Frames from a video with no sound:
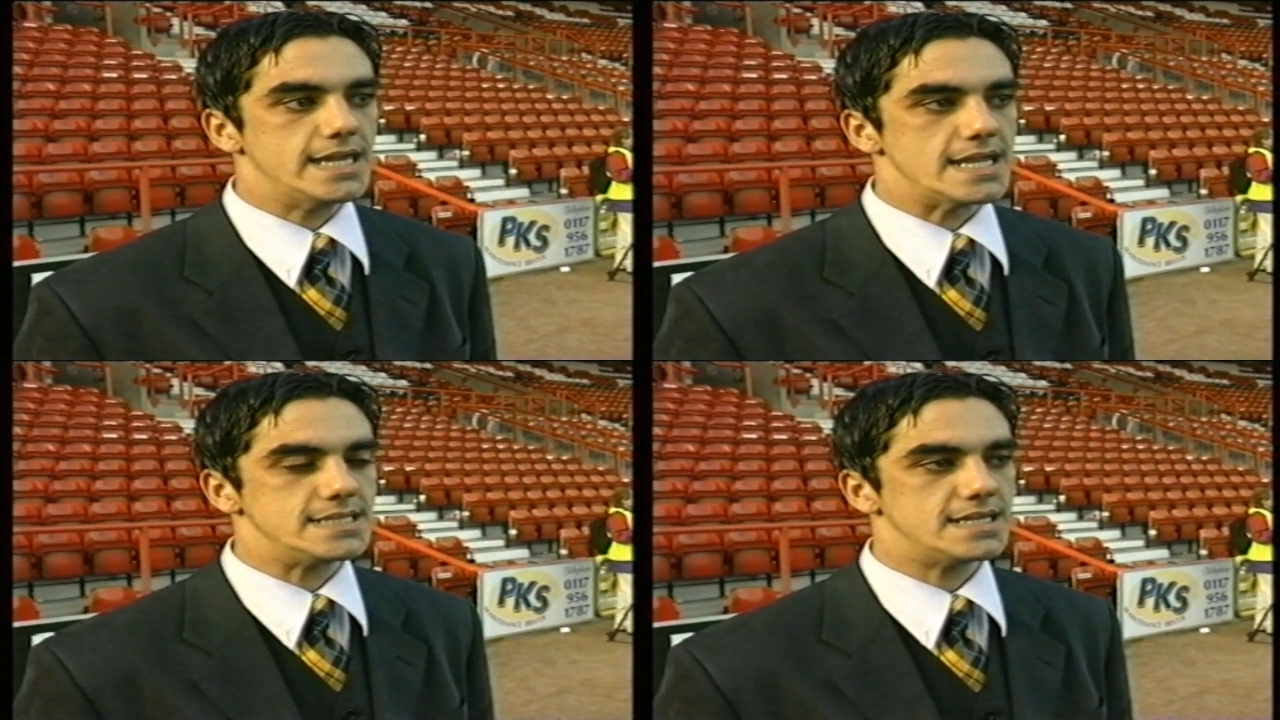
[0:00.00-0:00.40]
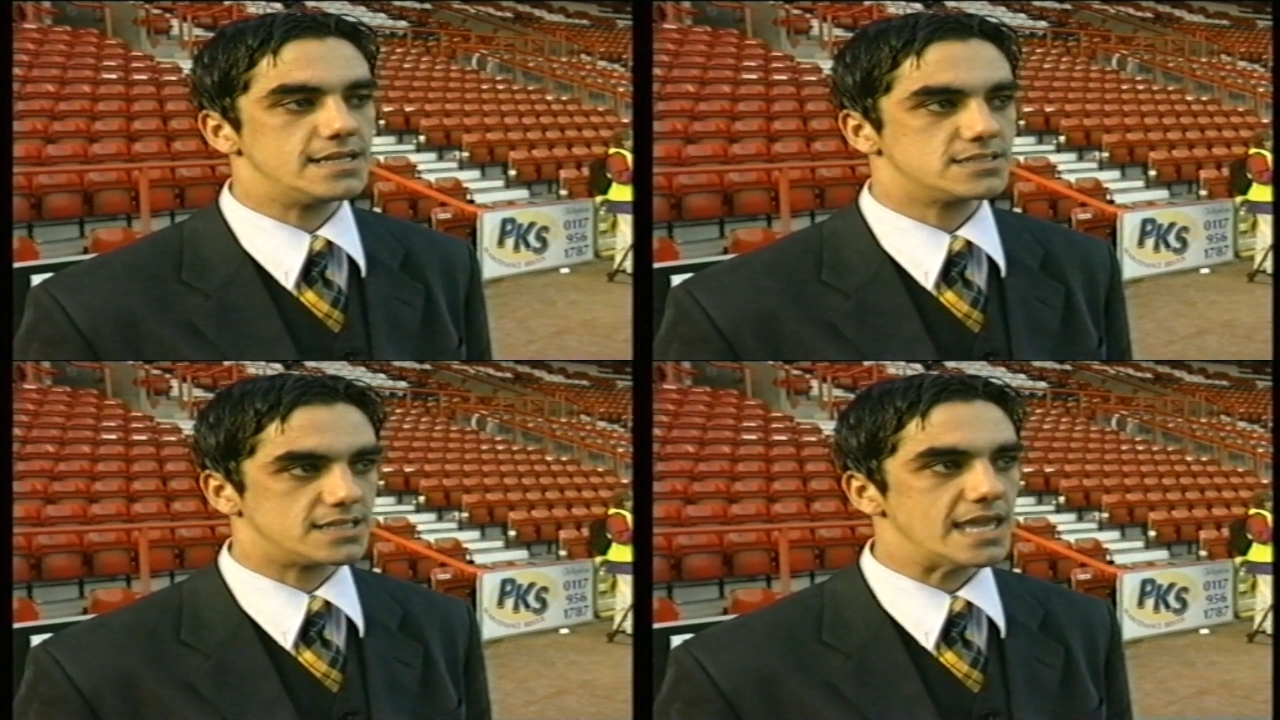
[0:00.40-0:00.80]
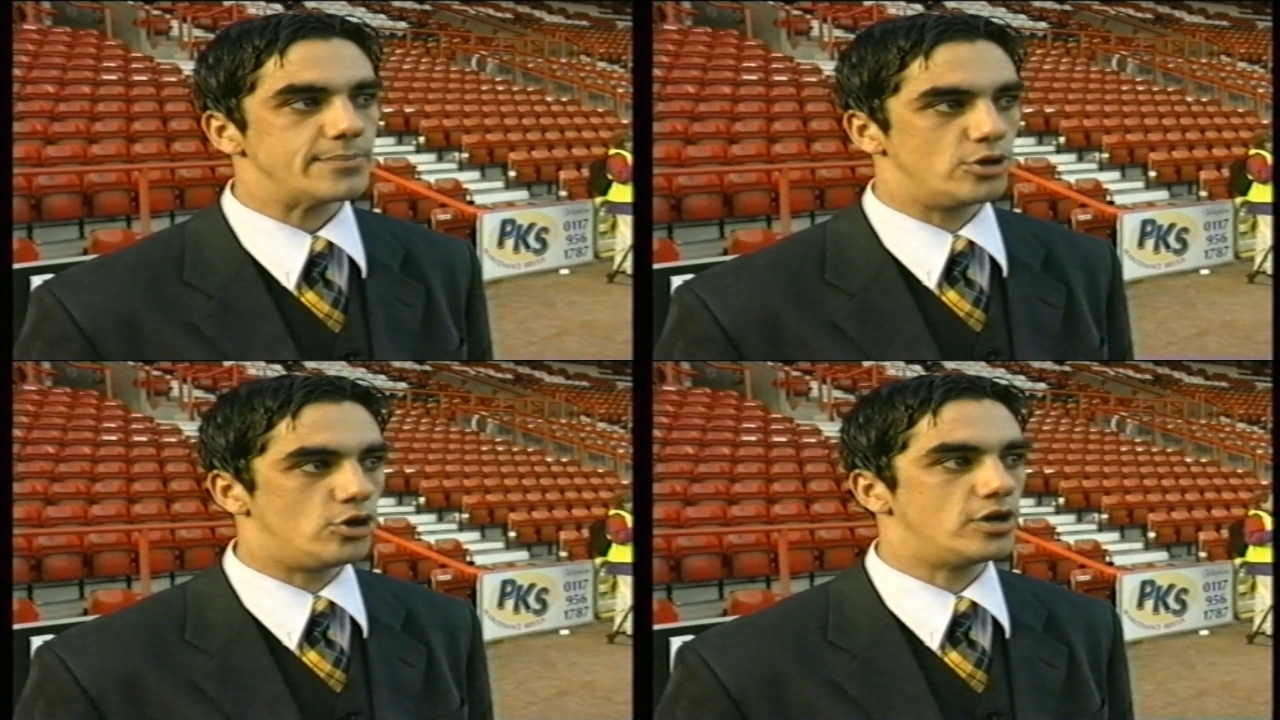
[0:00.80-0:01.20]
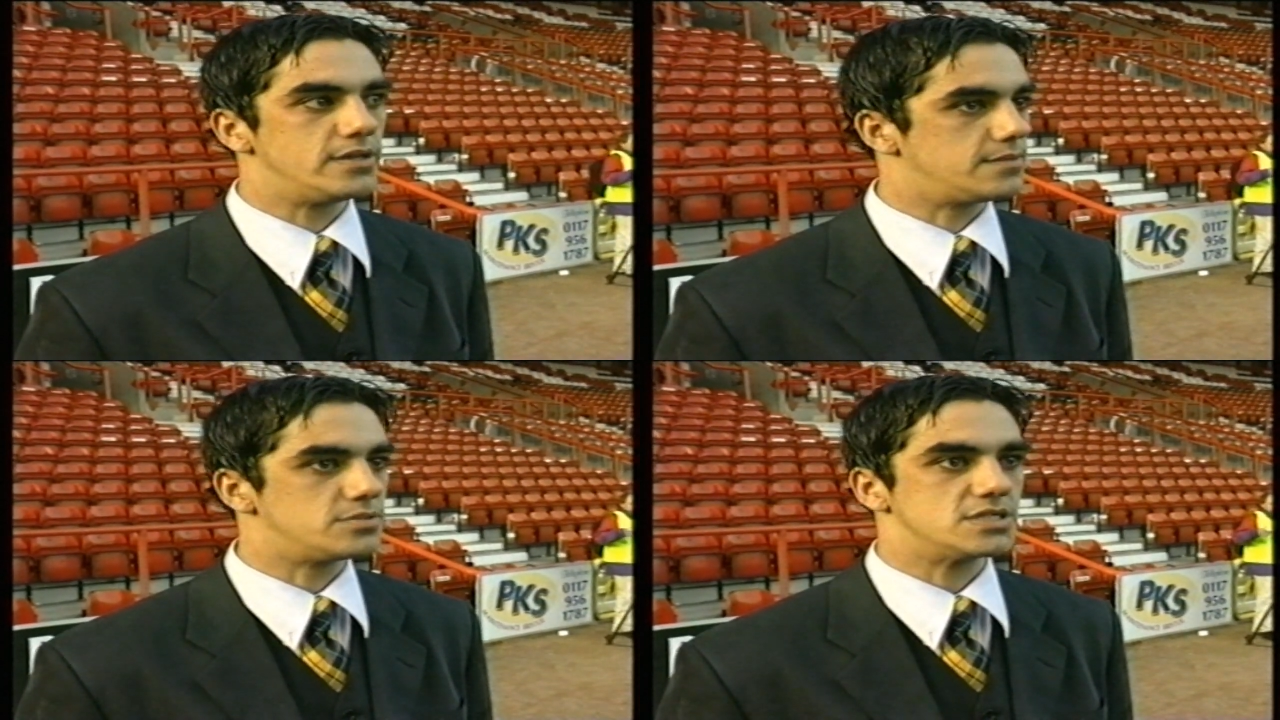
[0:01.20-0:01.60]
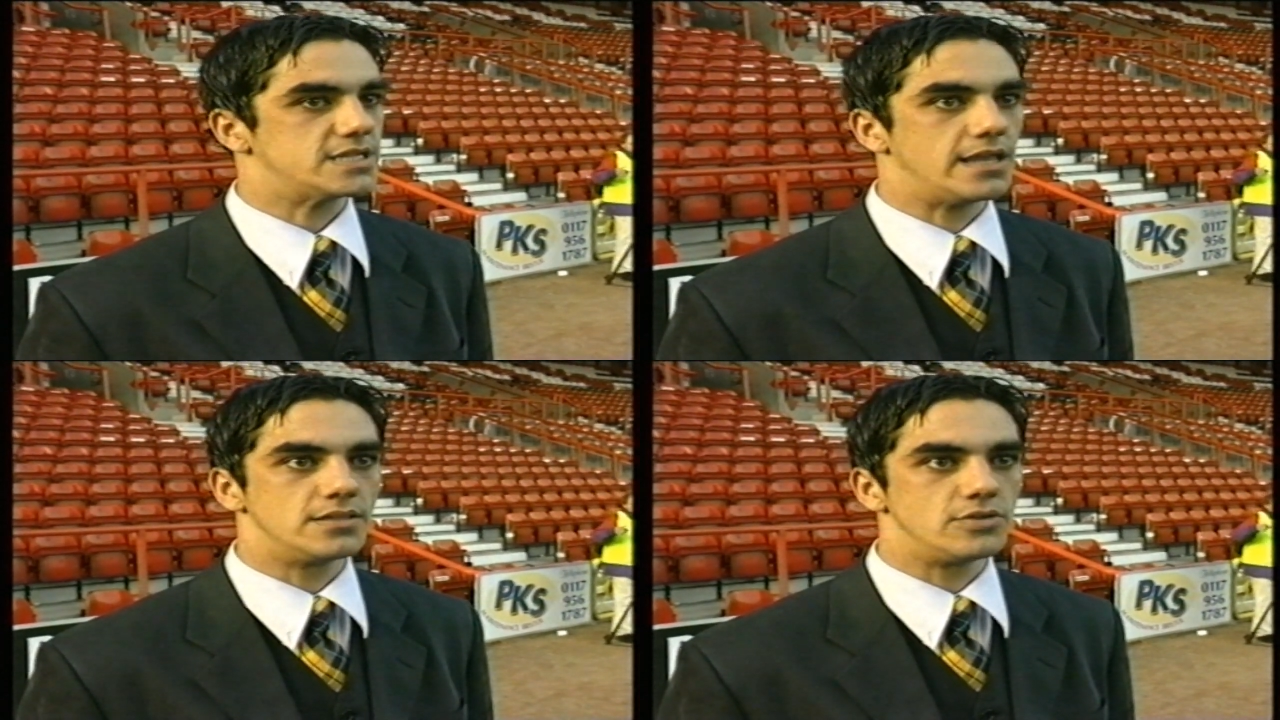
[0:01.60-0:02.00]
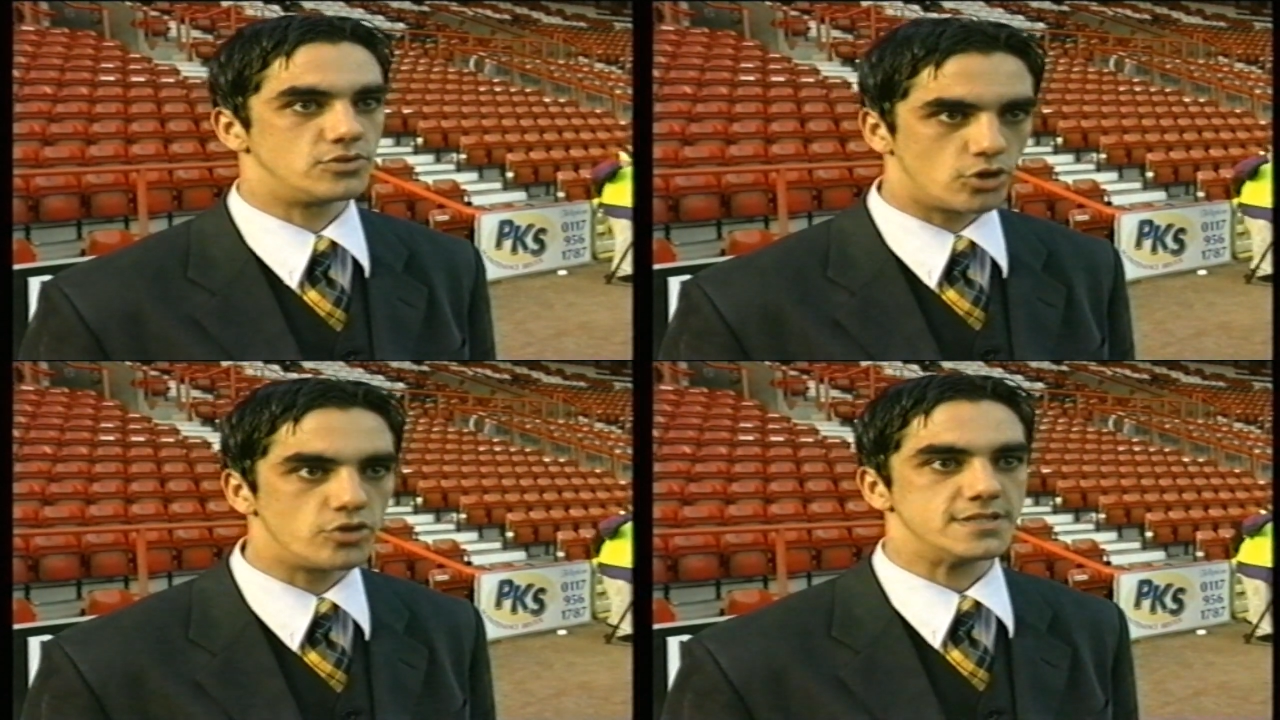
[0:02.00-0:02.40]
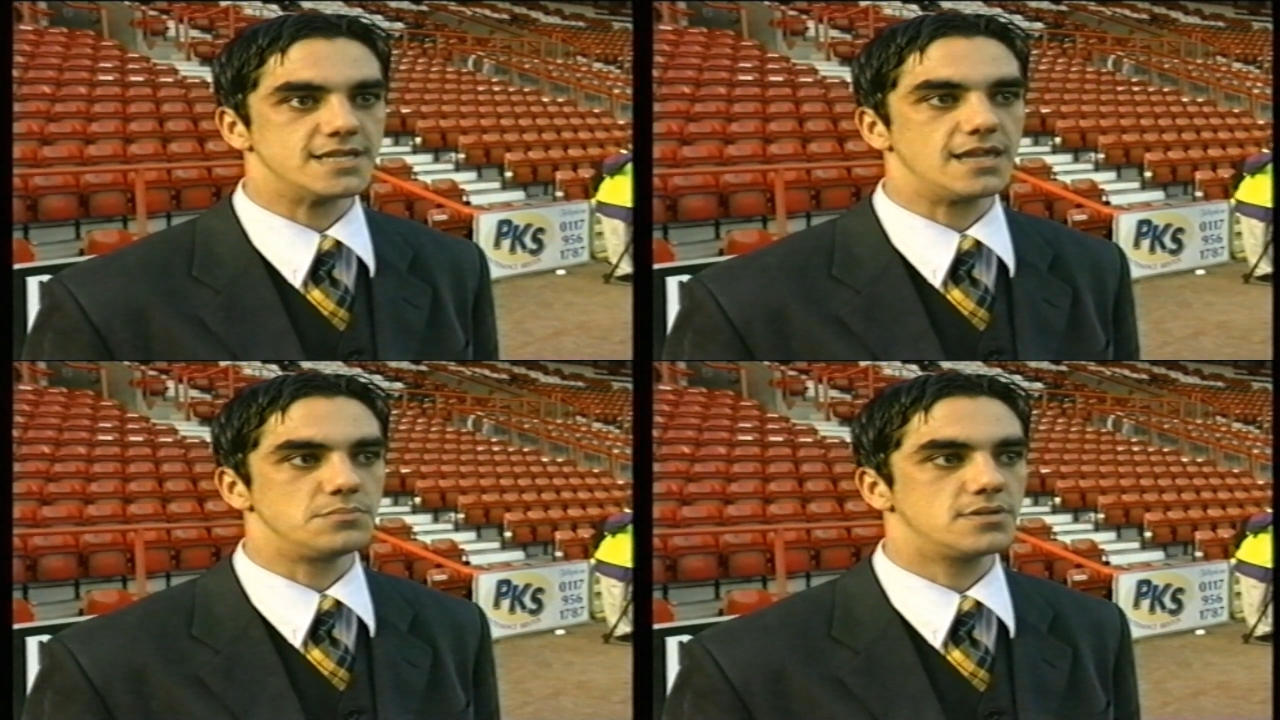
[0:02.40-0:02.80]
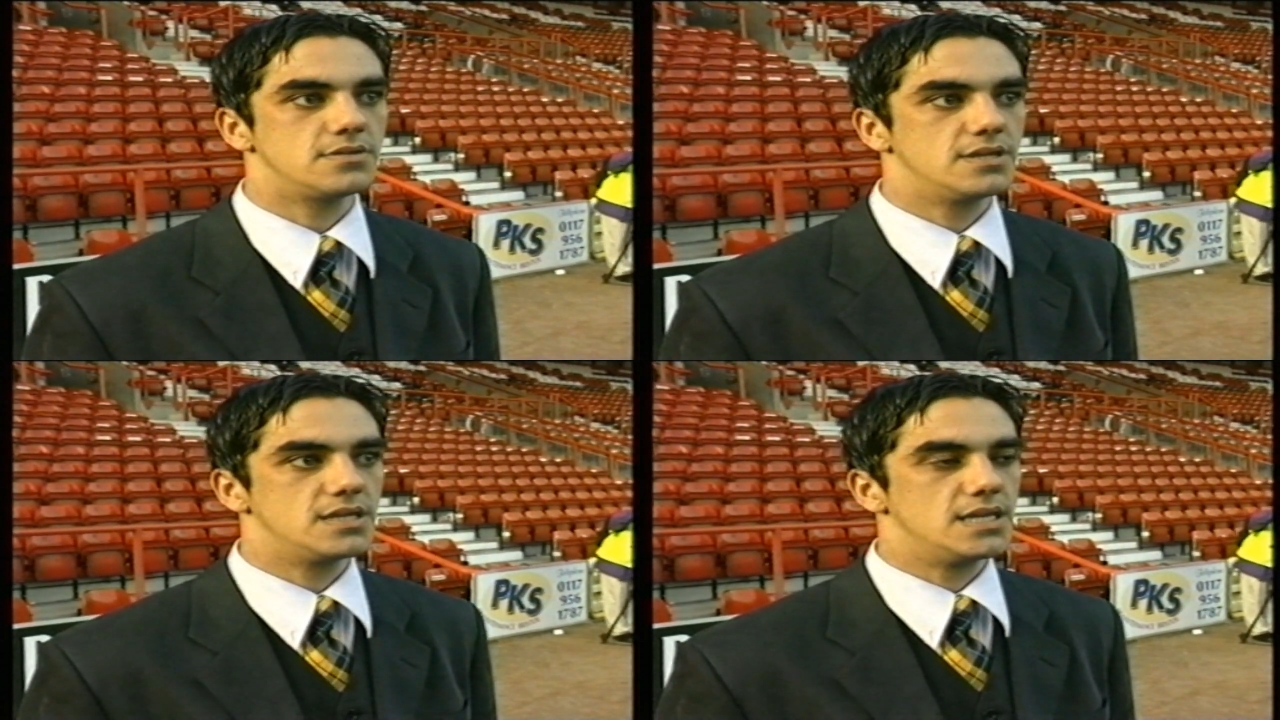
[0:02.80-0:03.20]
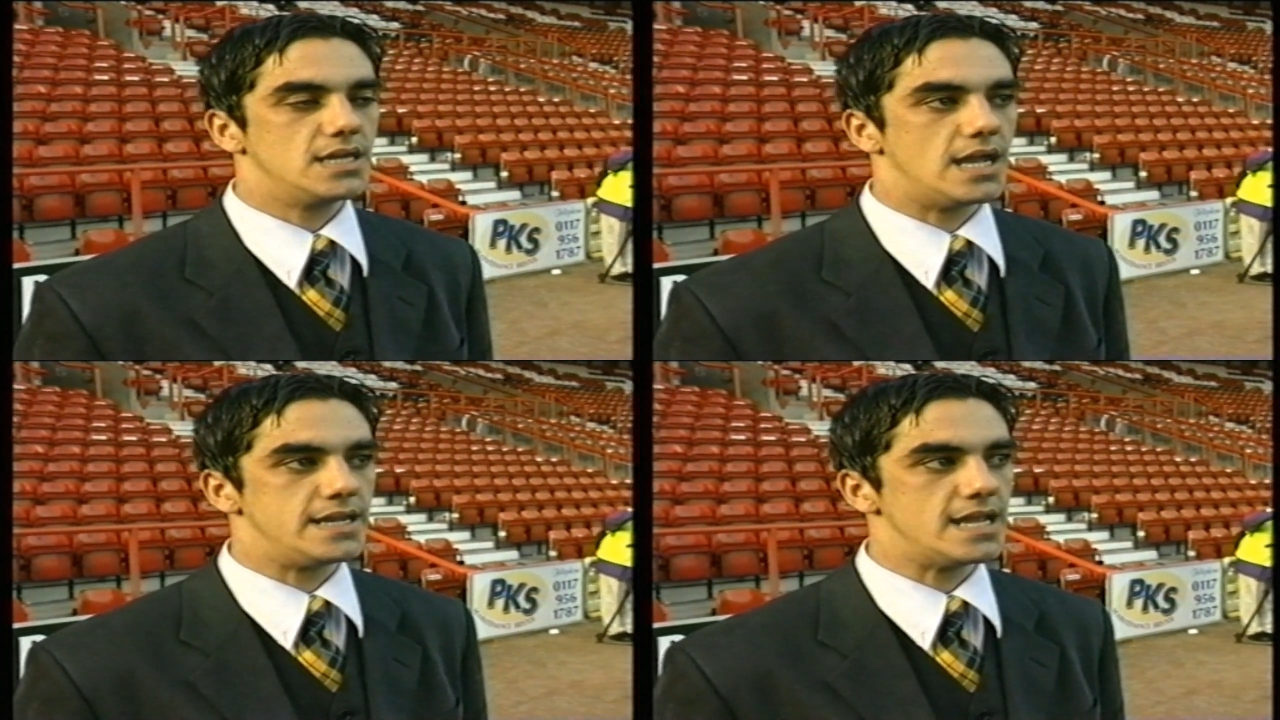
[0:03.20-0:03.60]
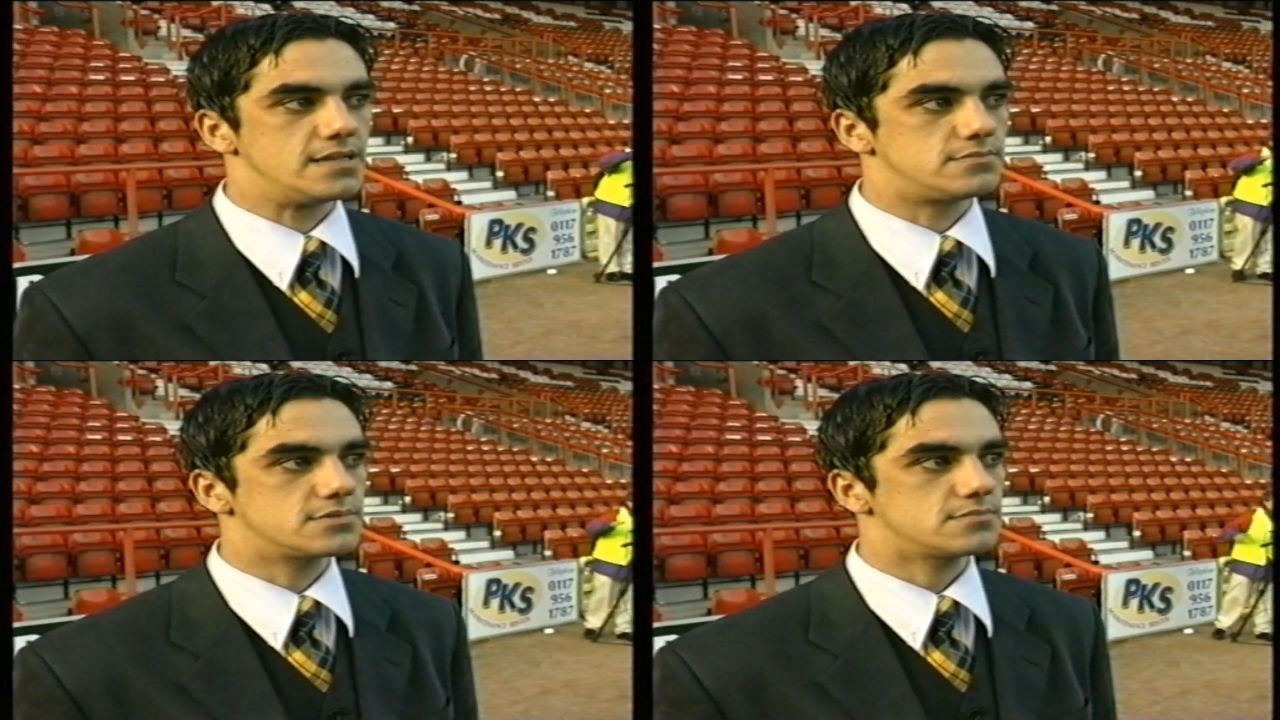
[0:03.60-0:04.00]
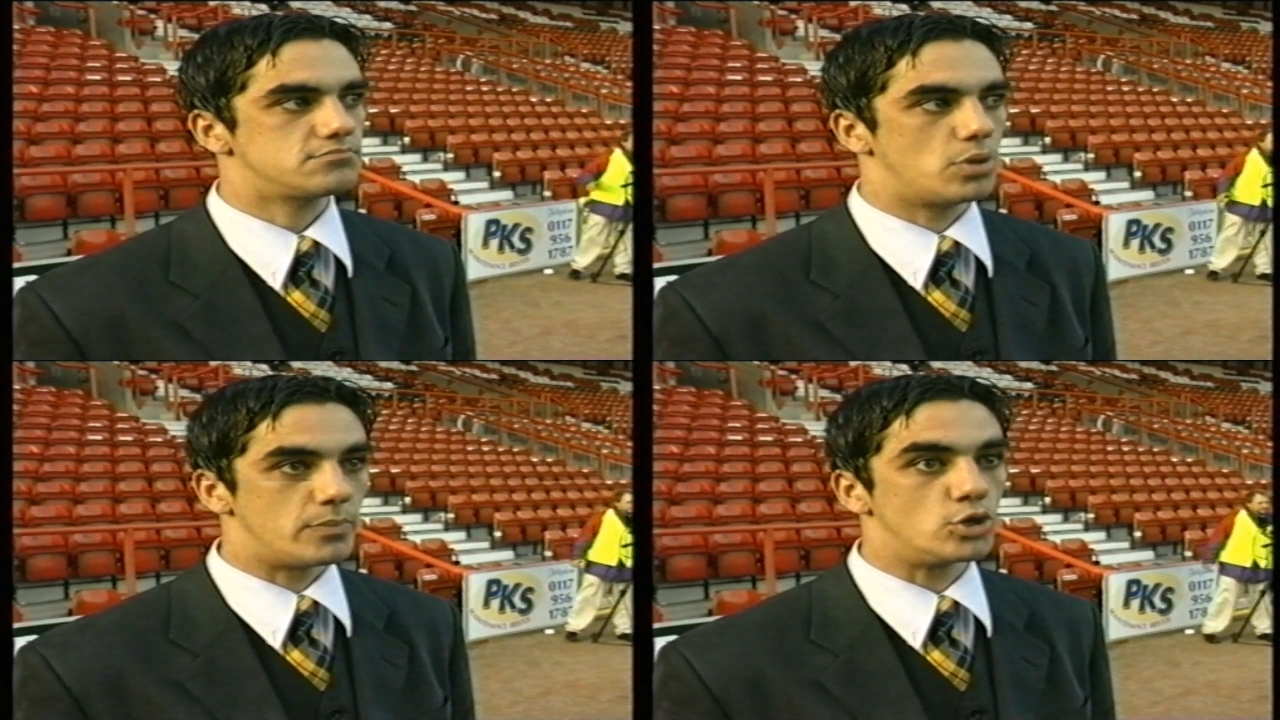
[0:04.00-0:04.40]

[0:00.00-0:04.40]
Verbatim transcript: And then as the game got on, it was just getting louder all the time. And then when we